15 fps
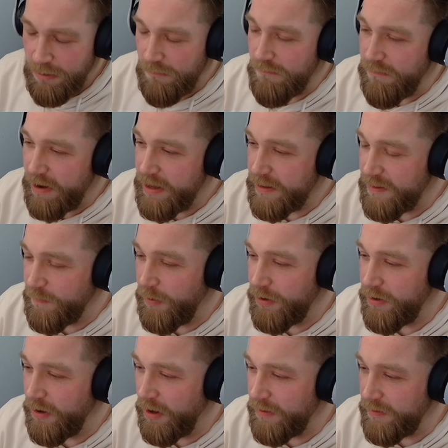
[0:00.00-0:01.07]
raised by
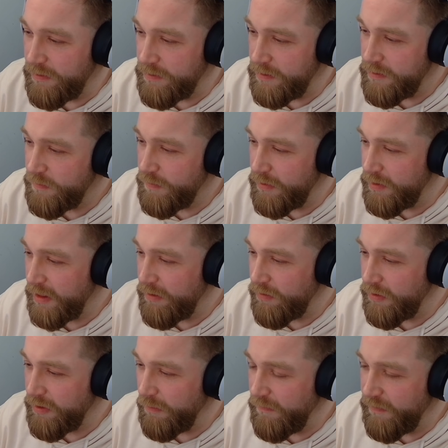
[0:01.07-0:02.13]
narcissists, but
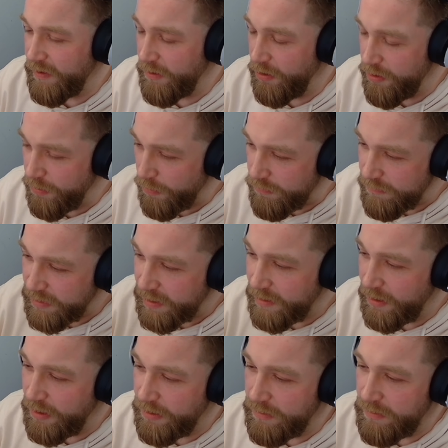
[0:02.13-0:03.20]
that's something I only
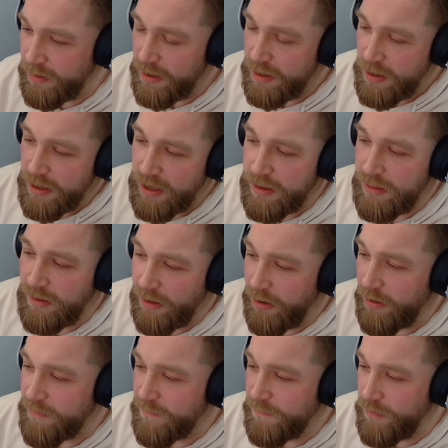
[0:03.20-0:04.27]
learned in the
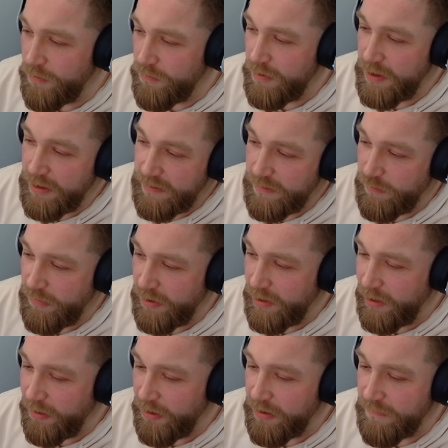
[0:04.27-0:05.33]
last few years of my
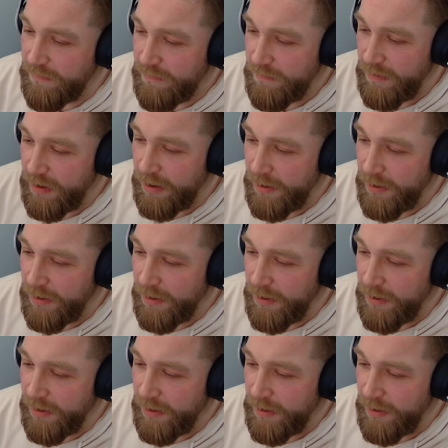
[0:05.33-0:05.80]
life.